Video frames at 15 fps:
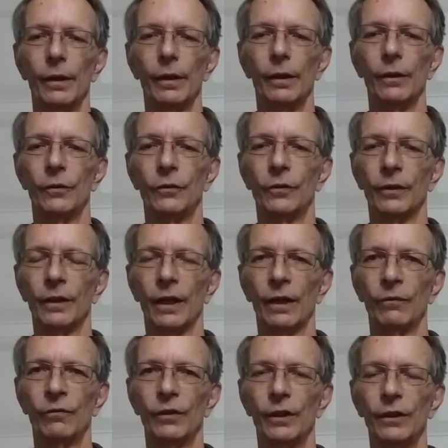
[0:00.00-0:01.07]
is the
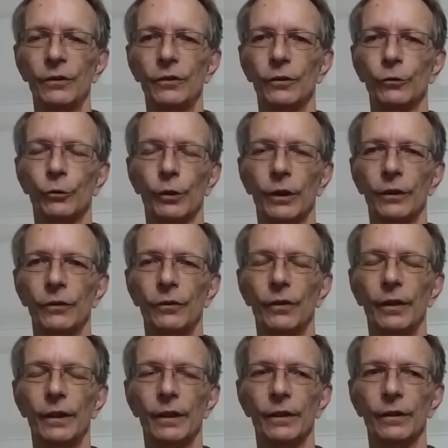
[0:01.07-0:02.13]
confidence and trust
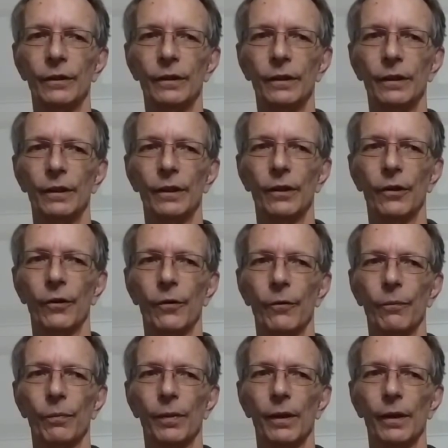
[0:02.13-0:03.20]
there
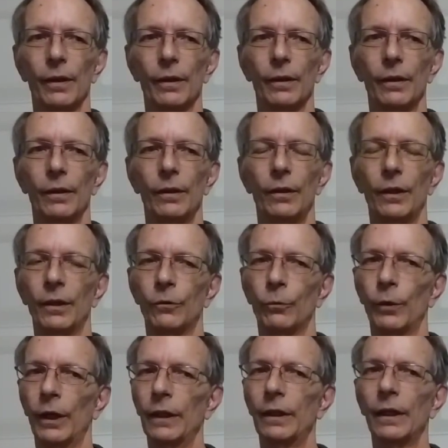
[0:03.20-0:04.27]
that
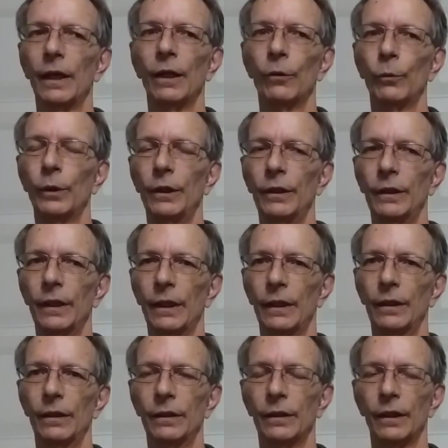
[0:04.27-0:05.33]
right now when you get
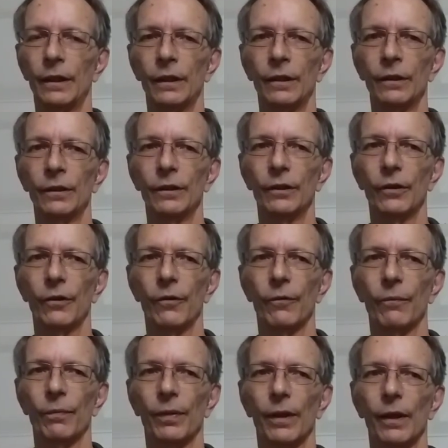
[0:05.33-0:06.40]
in the car
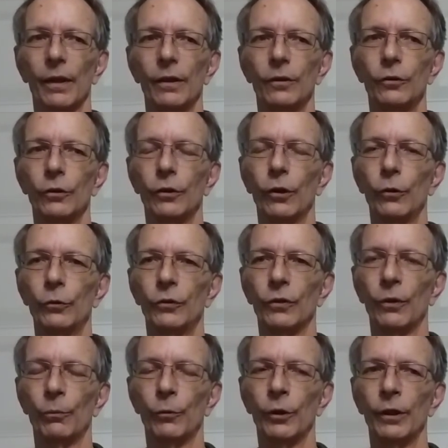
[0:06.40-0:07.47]
to go
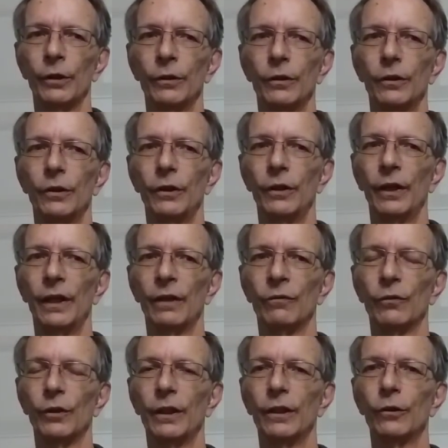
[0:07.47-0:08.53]
somewhere, do you have
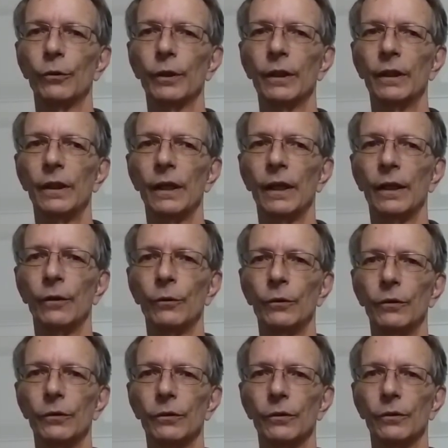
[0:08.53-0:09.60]
lingering
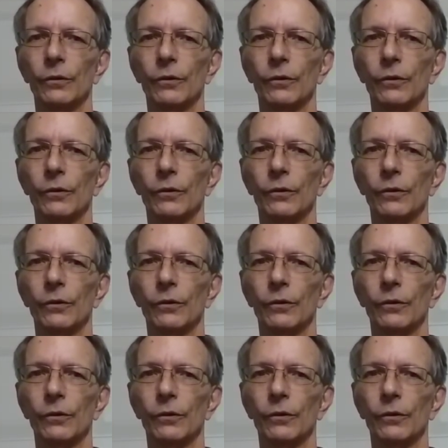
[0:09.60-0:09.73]
doubts?